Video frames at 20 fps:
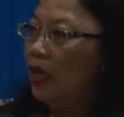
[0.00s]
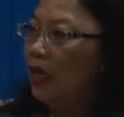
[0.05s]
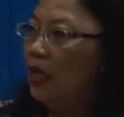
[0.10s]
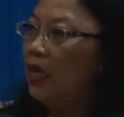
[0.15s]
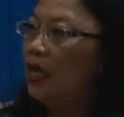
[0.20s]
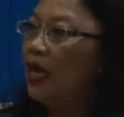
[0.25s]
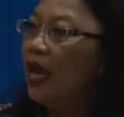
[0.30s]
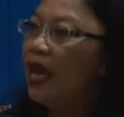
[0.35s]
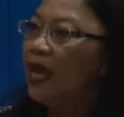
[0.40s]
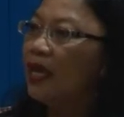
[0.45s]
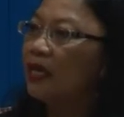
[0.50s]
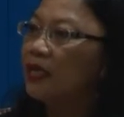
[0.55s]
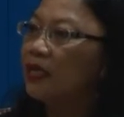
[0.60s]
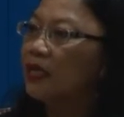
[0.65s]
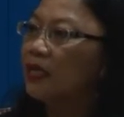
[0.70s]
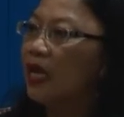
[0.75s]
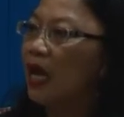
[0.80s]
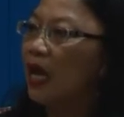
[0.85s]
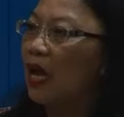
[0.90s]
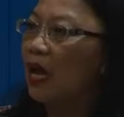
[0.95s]
he
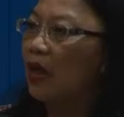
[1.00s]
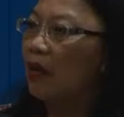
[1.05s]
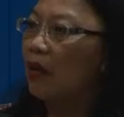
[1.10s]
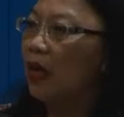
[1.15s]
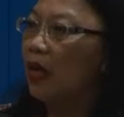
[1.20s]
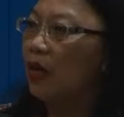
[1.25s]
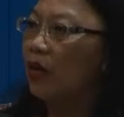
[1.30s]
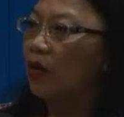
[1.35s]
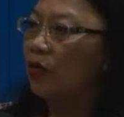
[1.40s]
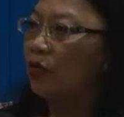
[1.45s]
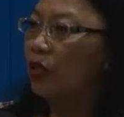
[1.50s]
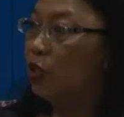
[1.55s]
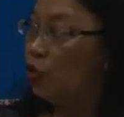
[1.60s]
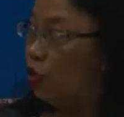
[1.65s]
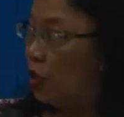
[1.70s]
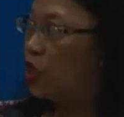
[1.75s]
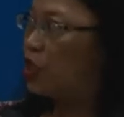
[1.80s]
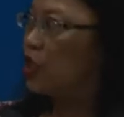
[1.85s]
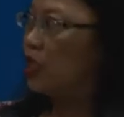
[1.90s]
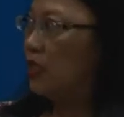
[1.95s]
has
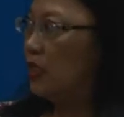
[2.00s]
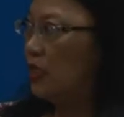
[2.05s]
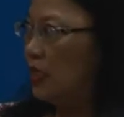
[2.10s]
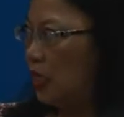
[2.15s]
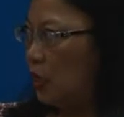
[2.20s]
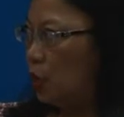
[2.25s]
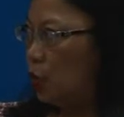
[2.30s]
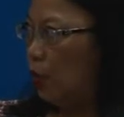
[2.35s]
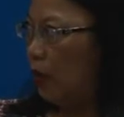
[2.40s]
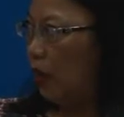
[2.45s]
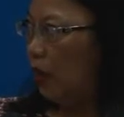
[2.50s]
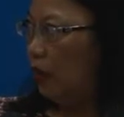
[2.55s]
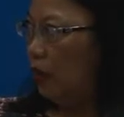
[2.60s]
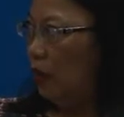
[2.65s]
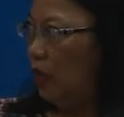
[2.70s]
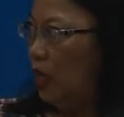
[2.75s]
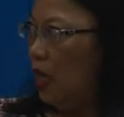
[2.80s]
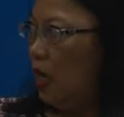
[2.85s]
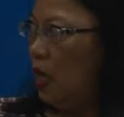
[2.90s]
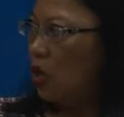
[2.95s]
restrictions as well.
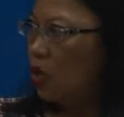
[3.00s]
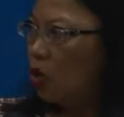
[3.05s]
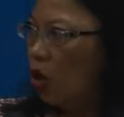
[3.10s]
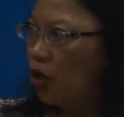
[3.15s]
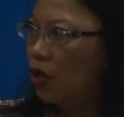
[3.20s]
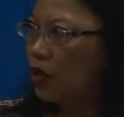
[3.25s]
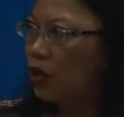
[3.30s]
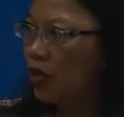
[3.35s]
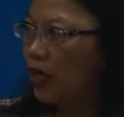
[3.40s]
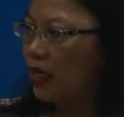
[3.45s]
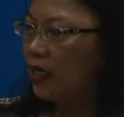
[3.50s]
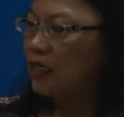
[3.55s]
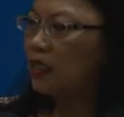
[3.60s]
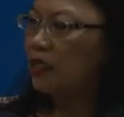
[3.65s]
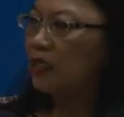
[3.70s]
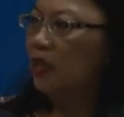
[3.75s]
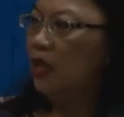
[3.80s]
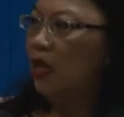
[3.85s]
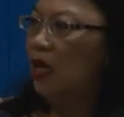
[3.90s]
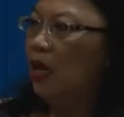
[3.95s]

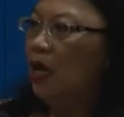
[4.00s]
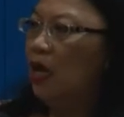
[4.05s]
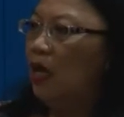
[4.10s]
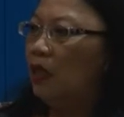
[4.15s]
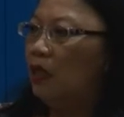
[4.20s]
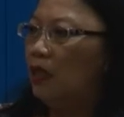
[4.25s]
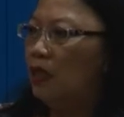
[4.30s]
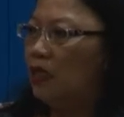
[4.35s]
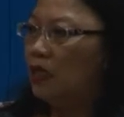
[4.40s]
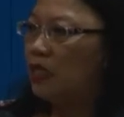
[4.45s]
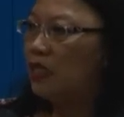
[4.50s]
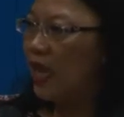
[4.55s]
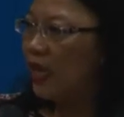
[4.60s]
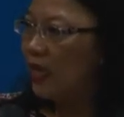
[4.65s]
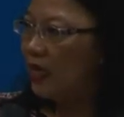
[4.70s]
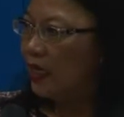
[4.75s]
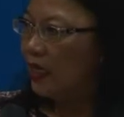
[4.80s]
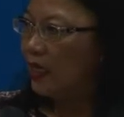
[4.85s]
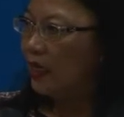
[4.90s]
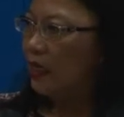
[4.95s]
Congress, the
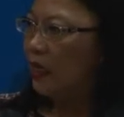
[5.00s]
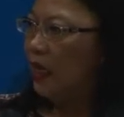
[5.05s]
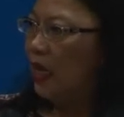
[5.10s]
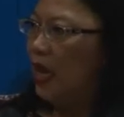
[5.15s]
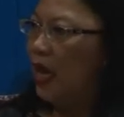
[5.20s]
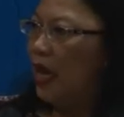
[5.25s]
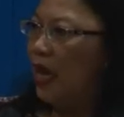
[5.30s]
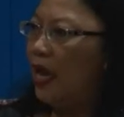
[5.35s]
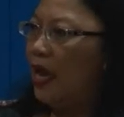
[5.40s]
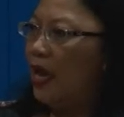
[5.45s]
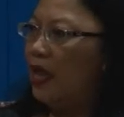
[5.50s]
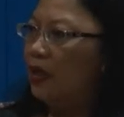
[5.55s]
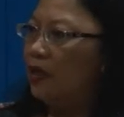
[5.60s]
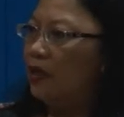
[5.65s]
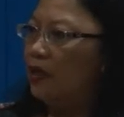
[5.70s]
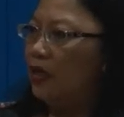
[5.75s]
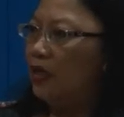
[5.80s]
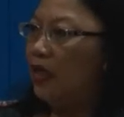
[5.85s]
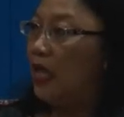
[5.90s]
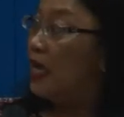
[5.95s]
Senate,
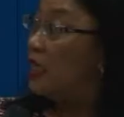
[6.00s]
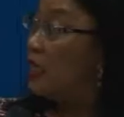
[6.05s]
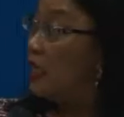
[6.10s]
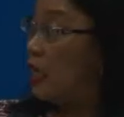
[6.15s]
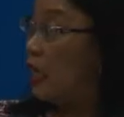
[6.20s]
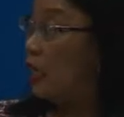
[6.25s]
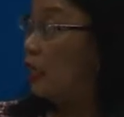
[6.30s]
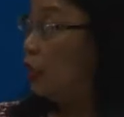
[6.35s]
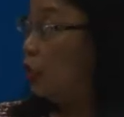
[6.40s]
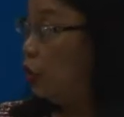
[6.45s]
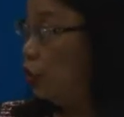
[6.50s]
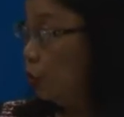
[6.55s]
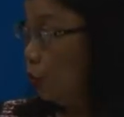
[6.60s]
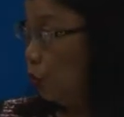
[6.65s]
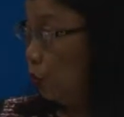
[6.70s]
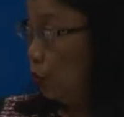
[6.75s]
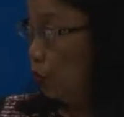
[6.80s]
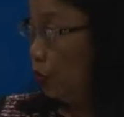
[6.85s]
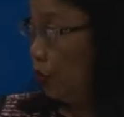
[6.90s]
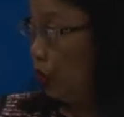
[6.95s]
and the ACLU.
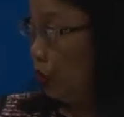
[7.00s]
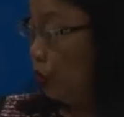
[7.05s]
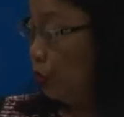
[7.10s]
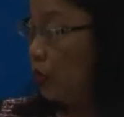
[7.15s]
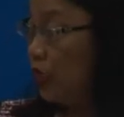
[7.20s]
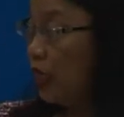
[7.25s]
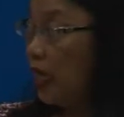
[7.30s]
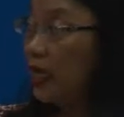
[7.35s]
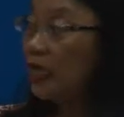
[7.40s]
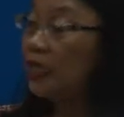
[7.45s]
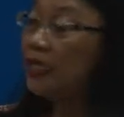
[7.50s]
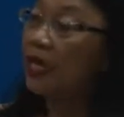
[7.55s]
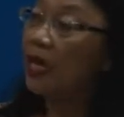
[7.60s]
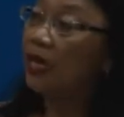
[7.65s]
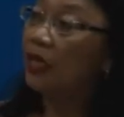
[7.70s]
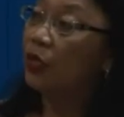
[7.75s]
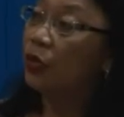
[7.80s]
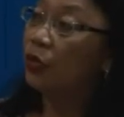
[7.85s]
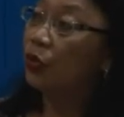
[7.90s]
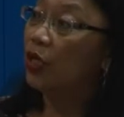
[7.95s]
You know, the
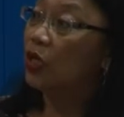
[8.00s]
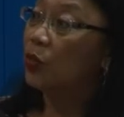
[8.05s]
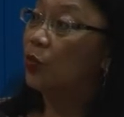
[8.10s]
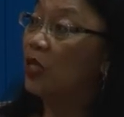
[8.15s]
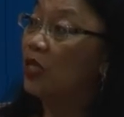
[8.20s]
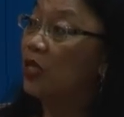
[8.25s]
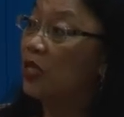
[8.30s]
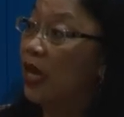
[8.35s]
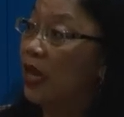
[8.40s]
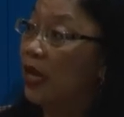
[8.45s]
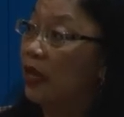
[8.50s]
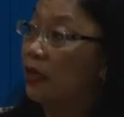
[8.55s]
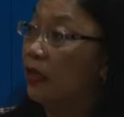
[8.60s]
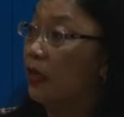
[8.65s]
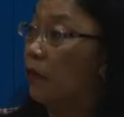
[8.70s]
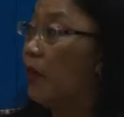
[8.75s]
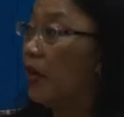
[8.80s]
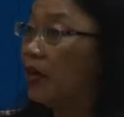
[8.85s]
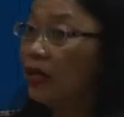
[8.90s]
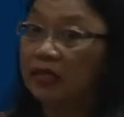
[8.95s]
ACLU has been saying,
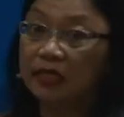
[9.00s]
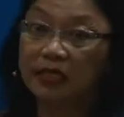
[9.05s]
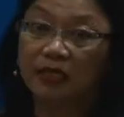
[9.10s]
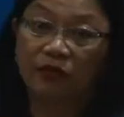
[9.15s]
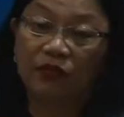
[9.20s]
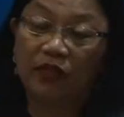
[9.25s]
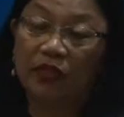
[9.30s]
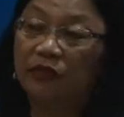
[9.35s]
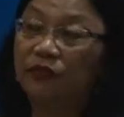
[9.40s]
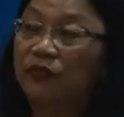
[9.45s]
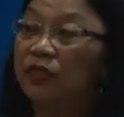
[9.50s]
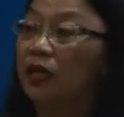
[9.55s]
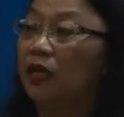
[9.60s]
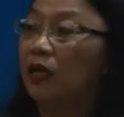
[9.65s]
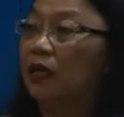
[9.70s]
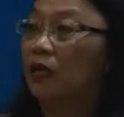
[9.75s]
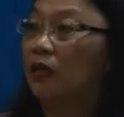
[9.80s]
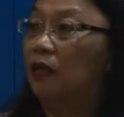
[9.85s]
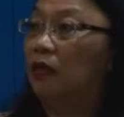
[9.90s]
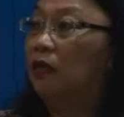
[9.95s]
the American Civil
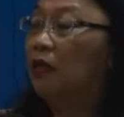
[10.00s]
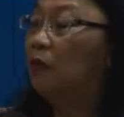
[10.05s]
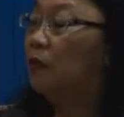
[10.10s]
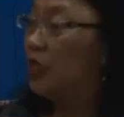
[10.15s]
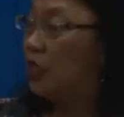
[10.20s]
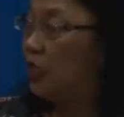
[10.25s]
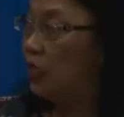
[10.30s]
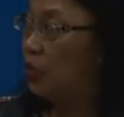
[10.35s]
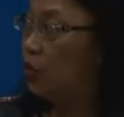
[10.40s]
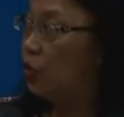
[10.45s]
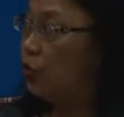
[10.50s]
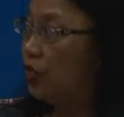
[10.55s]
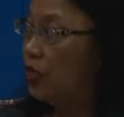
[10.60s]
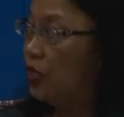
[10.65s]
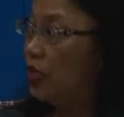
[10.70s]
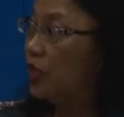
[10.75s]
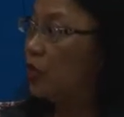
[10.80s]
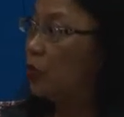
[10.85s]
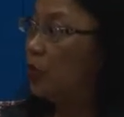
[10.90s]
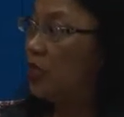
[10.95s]
uh, Liberties
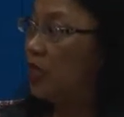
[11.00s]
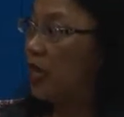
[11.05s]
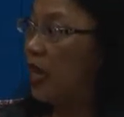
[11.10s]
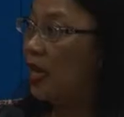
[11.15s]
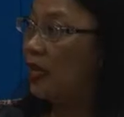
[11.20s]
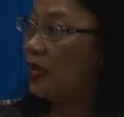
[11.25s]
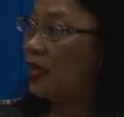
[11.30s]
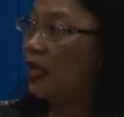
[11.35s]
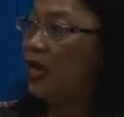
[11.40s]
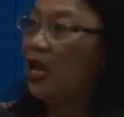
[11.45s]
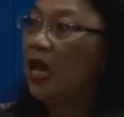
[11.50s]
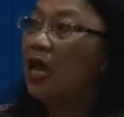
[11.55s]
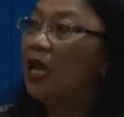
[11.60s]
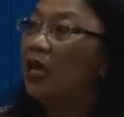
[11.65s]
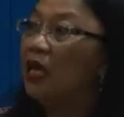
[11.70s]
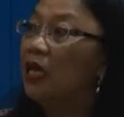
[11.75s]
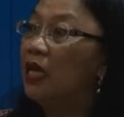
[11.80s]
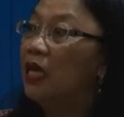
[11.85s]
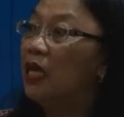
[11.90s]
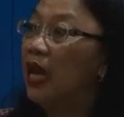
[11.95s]
Union has been saying that
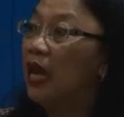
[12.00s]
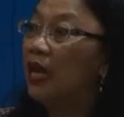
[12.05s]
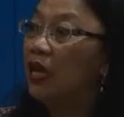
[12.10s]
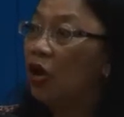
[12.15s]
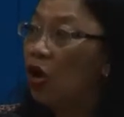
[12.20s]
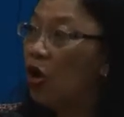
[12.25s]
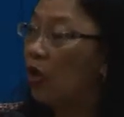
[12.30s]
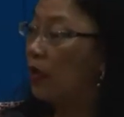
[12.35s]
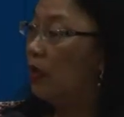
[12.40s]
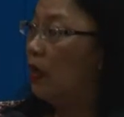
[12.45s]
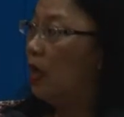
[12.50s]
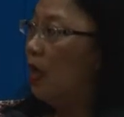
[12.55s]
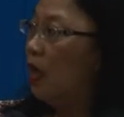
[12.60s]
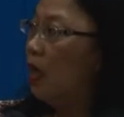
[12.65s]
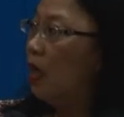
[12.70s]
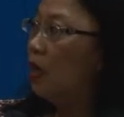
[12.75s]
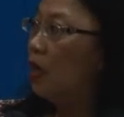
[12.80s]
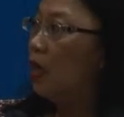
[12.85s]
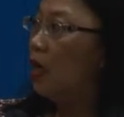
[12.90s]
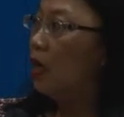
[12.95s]
he cannot
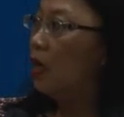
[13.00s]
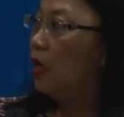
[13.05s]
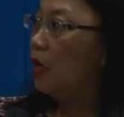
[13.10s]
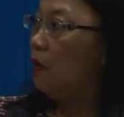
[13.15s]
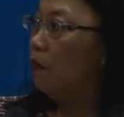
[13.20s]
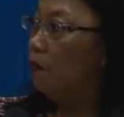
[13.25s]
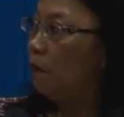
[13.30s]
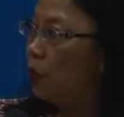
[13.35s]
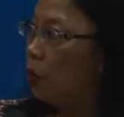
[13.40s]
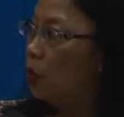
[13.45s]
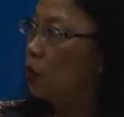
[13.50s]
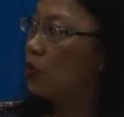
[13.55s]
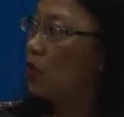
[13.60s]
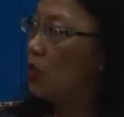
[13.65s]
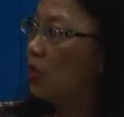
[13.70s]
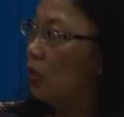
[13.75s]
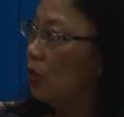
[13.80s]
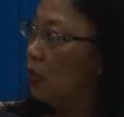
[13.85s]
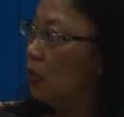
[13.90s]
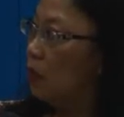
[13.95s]
uh,
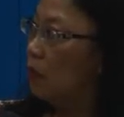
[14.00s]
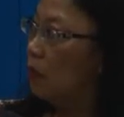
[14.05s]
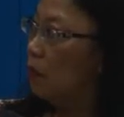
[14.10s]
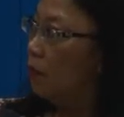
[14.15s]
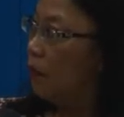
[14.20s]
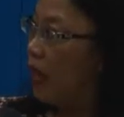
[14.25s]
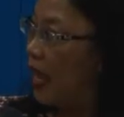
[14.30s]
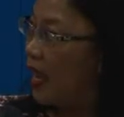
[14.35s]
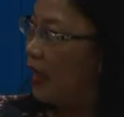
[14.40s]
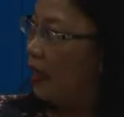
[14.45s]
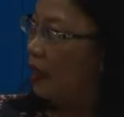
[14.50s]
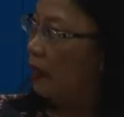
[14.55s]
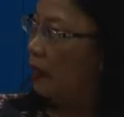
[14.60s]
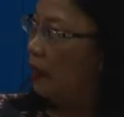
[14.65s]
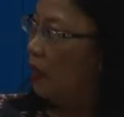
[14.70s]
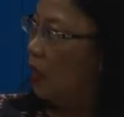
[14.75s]
impose a ban